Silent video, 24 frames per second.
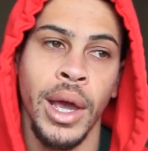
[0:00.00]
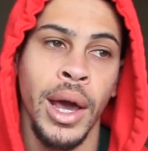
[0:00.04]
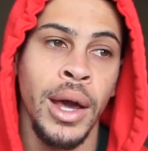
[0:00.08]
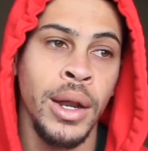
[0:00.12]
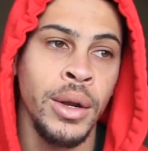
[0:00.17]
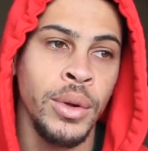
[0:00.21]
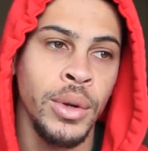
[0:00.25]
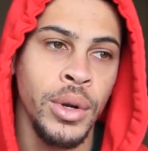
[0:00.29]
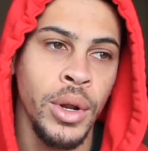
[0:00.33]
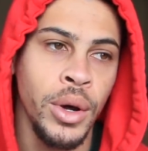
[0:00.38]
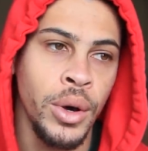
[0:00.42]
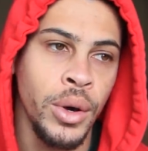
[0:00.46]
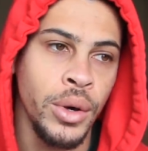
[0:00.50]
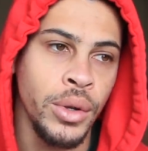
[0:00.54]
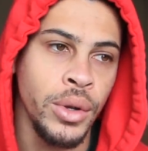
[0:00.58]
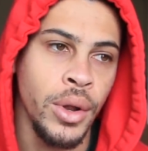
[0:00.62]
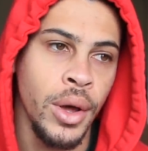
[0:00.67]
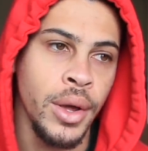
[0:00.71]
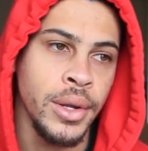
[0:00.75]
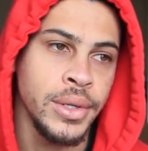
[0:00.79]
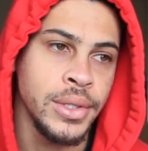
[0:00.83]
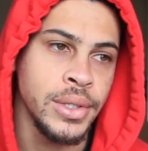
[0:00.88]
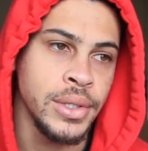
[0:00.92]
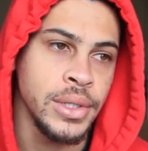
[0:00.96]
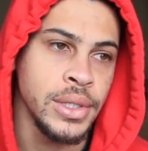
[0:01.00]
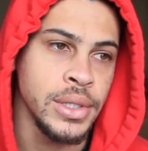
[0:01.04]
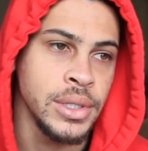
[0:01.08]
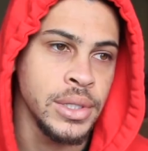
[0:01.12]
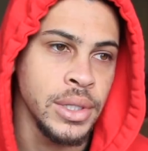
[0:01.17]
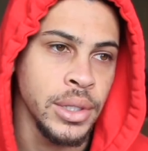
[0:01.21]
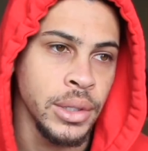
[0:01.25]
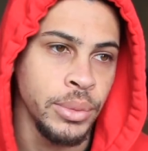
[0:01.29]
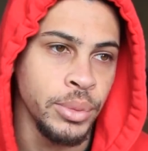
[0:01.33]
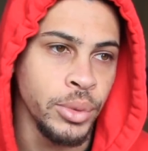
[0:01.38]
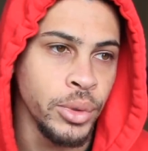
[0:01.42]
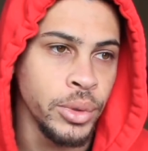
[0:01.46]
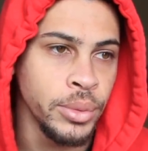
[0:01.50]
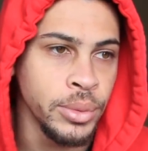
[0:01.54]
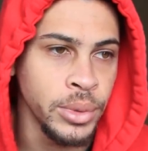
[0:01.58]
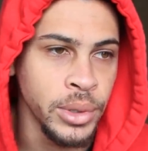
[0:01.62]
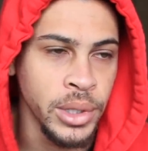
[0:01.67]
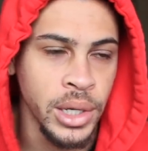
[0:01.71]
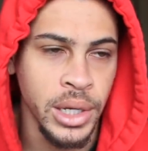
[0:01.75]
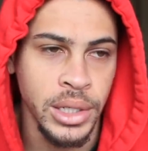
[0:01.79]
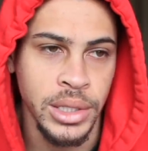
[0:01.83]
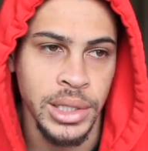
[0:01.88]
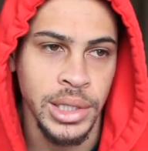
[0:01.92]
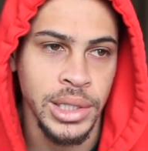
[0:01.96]
I don't want to hold on to this anymore
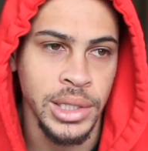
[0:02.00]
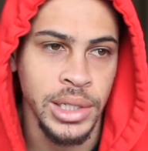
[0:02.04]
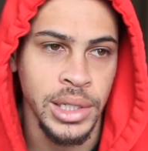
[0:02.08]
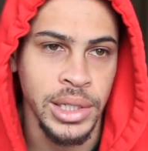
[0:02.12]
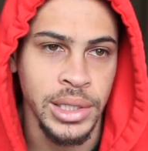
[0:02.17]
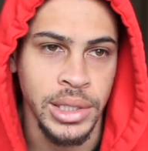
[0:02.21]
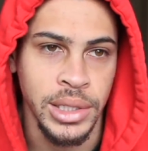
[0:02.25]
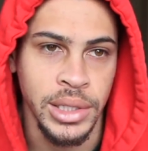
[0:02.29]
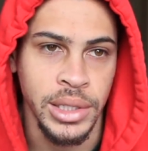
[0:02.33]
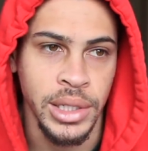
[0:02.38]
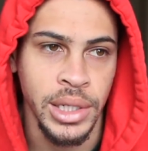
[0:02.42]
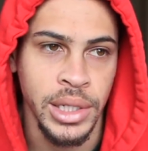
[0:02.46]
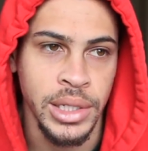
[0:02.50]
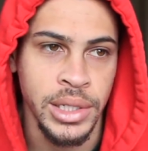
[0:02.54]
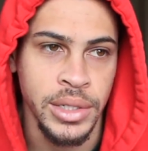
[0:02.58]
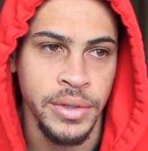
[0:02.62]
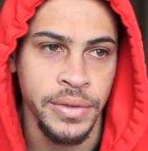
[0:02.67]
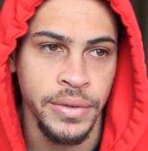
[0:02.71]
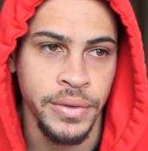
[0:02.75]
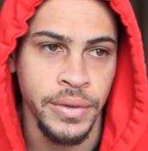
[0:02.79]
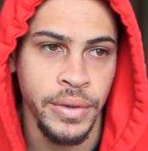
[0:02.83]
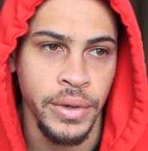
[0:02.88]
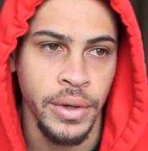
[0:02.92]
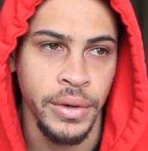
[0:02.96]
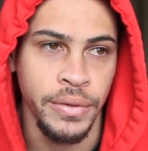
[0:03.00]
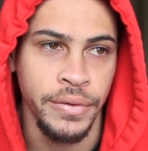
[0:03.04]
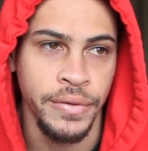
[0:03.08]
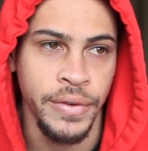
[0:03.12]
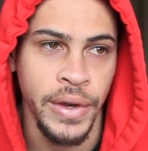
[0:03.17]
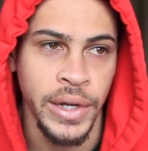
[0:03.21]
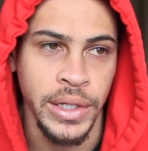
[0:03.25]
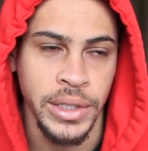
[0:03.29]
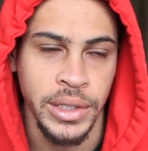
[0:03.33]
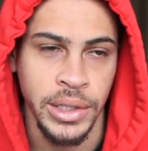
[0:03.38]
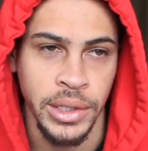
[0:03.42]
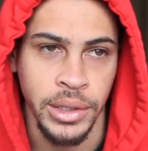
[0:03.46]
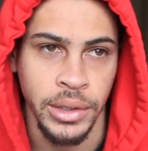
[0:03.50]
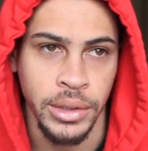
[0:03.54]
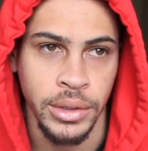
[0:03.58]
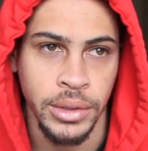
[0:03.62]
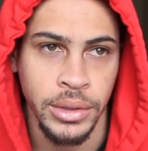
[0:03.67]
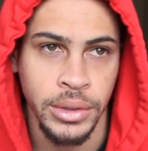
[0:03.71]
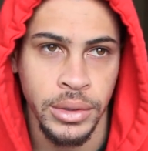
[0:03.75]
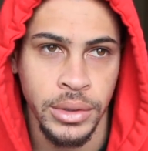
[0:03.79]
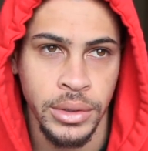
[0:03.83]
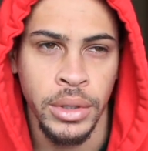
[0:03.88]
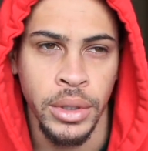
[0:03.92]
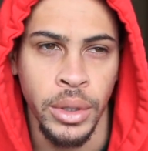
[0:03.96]
because it's it's it's affecting
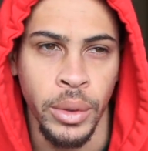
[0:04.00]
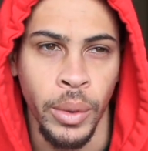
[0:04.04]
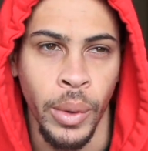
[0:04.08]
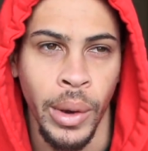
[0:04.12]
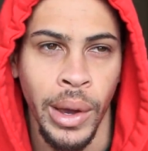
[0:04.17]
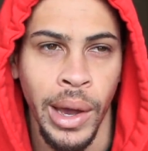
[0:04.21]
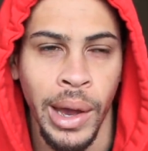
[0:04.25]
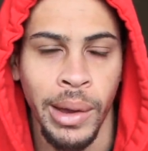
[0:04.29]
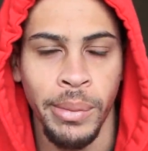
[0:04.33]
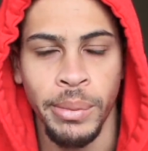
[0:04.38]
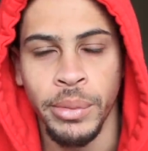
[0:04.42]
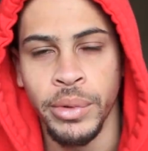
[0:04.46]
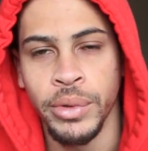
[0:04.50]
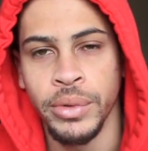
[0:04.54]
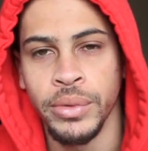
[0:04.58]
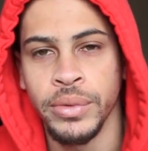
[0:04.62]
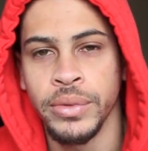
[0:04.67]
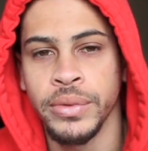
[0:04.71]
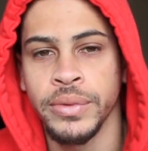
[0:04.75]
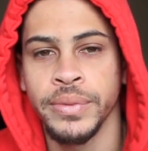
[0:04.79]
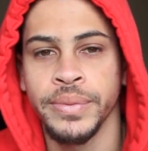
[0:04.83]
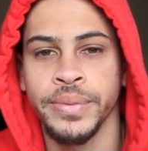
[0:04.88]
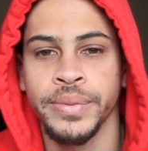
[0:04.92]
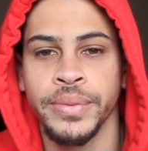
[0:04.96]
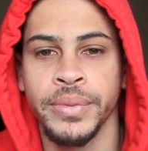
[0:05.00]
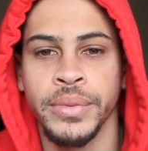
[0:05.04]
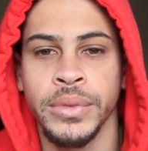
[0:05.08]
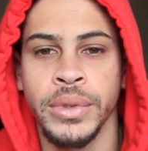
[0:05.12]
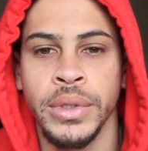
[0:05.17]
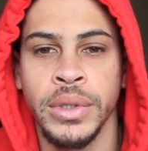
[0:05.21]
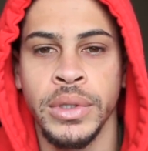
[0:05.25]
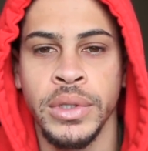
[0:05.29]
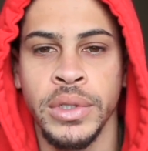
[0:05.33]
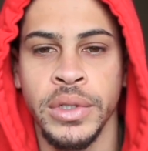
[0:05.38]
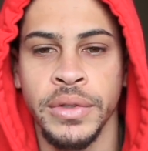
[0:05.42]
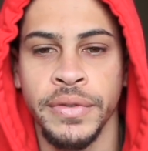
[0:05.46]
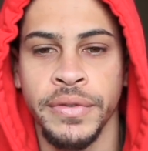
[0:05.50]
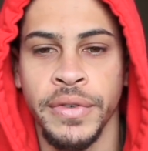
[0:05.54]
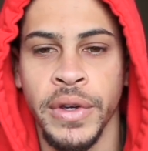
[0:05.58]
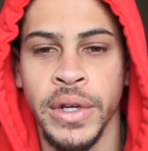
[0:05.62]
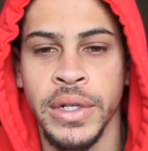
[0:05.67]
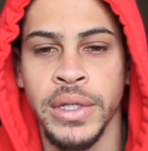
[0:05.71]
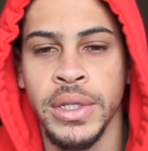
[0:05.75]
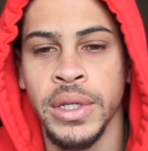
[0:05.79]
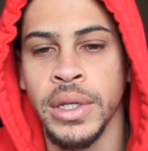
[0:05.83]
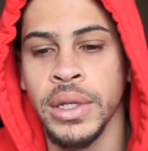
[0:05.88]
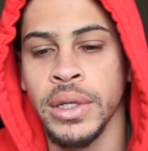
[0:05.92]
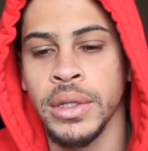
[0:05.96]
the way I move. It's
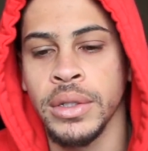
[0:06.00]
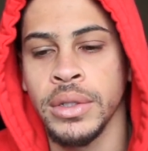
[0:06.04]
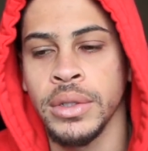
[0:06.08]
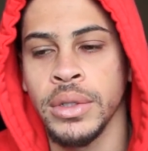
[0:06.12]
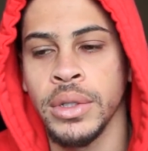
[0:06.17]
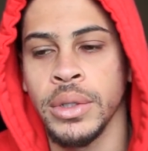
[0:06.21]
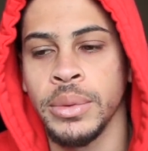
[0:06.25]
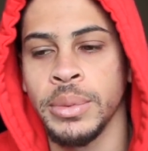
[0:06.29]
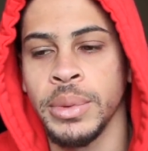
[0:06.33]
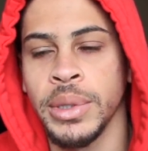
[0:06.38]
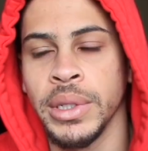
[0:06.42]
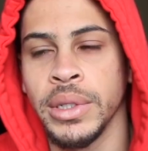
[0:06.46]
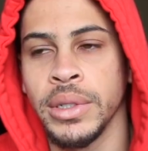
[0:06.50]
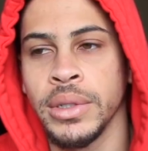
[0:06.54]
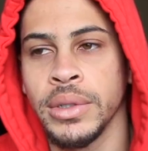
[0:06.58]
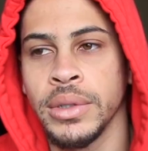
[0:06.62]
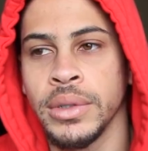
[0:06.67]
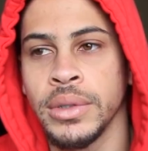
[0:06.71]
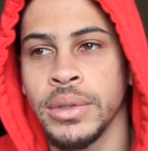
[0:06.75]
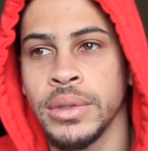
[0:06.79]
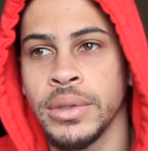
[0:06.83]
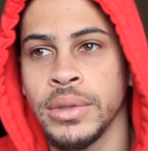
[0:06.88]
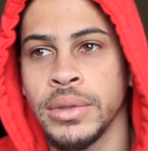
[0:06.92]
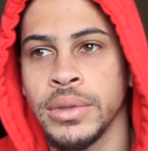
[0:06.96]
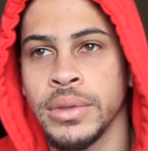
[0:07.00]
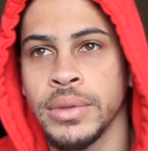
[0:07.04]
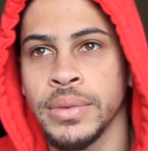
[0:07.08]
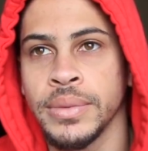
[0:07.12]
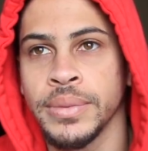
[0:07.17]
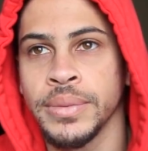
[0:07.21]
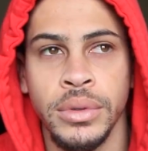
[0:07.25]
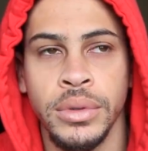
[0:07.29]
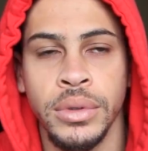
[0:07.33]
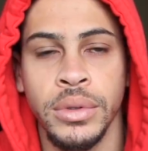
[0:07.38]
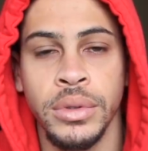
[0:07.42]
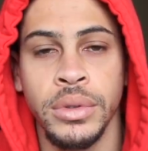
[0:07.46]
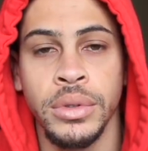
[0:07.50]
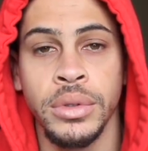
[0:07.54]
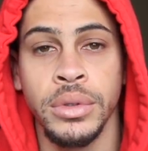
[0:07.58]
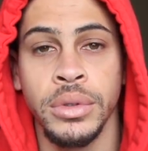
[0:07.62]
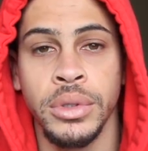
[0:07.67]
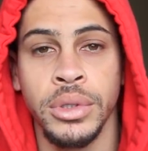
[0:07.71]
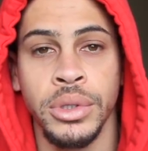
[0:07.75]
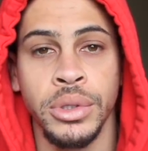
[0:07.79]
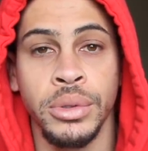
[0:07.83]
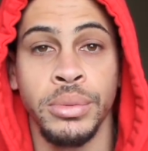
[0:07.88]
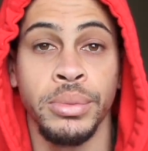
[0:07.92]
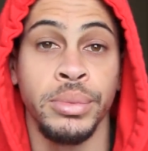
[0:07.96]
affecting, you know, I mean,
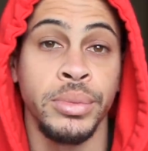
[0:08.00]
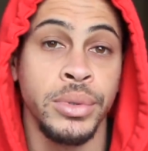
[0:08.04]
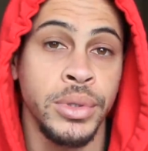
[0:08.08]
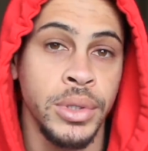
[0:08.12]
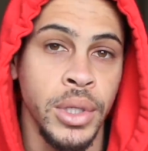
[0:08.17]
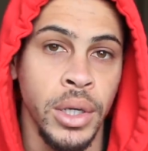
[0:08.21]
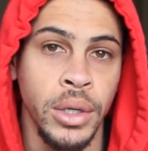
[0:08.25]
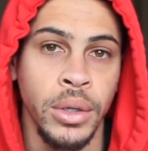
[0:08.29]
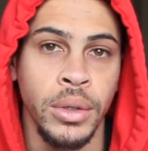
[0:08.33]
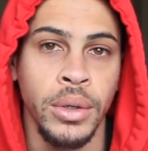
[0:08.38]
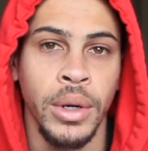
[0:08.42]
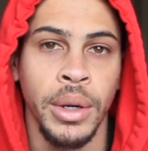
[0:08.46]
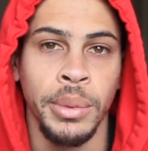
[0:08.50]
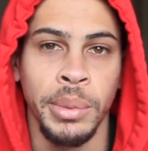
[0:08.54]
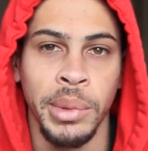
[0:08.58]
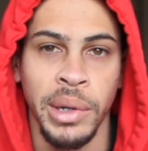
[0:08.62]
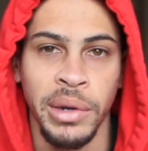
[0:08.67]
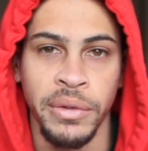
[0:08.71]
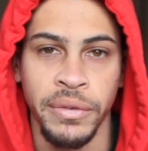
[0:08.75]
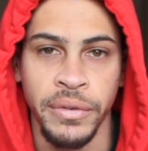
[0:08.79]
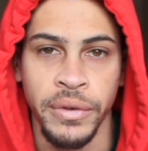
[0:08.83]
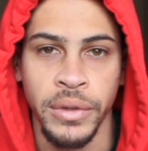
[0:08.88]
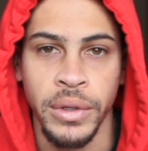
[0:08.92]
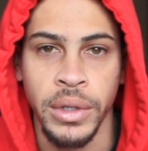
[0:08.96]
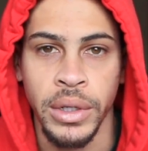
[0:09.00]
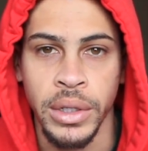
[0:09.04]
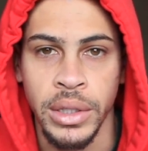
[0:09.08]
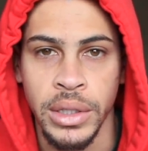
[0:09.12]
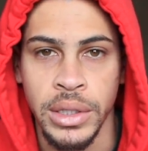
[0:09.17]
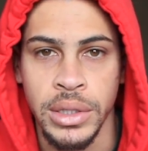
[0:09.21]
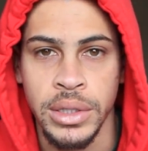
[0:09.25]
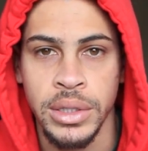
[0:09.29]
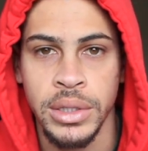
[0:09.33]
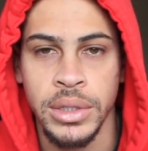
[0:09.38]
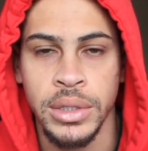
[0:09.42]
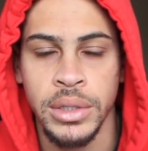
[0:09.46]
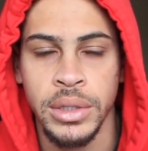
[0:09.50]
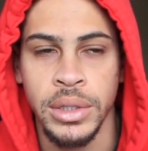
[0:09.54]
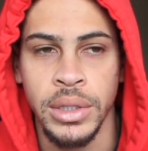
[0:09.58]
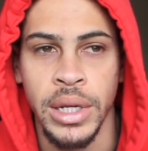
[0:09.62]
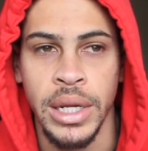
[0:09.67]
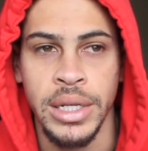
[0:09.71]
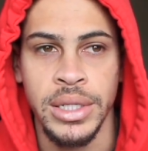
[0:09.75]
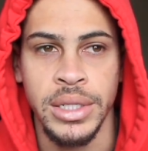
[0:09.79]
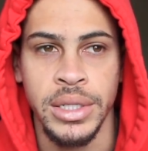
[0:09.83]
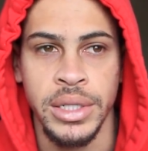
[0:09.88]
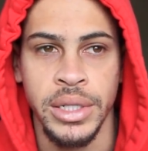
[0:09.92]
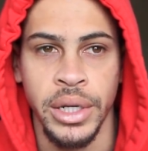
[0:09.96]
YouTube. So, I mean, I feel like it's
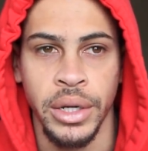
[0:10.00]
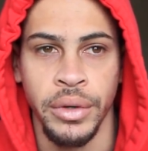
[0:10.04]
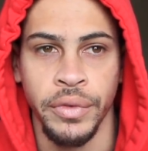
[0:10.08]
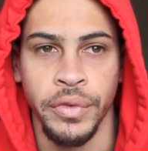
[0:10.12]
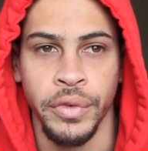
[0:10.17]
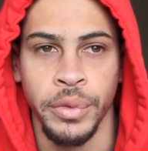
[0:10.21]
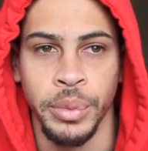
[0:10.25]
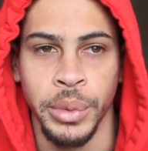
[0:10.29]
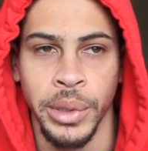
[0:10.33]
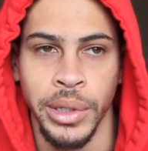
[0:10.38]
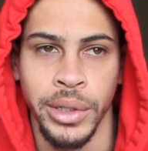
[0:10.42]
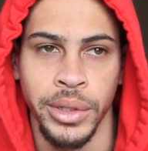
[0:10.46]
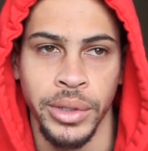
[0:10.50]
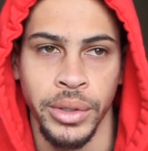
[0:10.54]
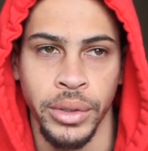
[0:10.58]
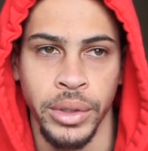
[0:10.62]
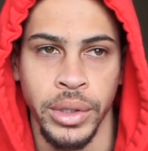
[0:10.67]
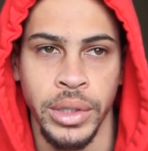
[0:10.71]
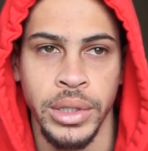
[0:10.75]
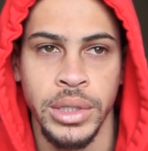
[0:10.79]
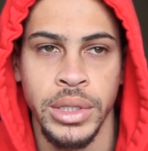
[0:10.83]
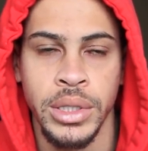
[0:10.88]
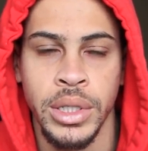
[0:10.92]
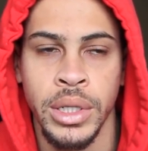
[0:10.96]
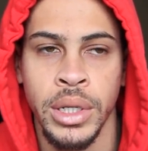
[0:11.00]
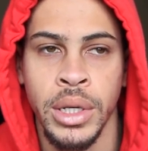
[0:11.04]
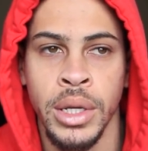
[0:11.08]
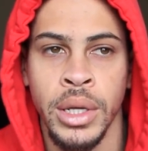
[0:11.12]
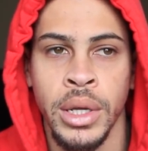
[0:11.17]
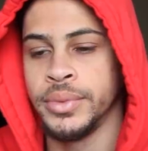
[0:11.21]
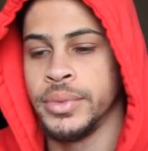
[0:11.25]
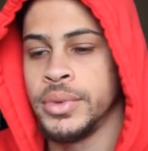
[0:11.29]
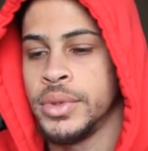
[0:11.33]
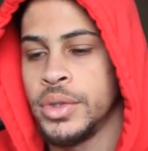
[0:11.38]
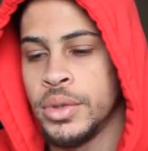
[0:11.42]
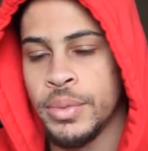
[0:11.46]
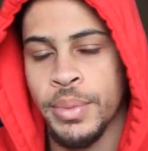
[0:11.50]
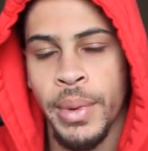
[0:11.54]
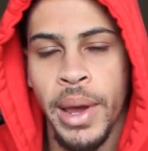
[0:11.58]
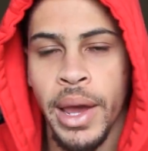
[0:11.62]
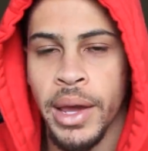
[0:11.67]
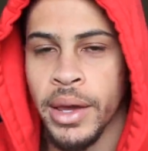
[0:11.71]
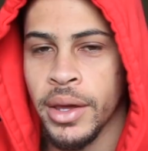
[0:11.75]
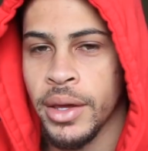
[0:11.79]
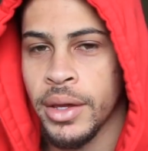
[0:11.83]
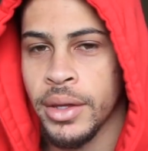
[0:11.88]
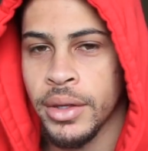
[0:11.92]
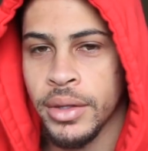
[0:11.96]
necessary for me to do this. You
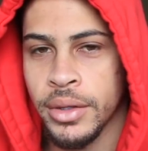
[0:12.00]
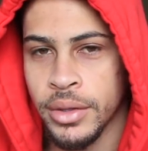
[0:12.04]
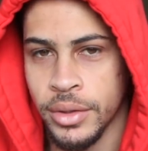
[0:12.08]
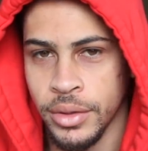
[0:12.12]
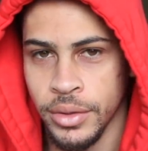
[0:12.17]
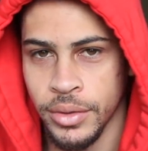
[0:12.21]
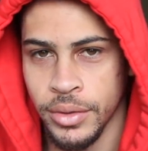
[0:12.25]
may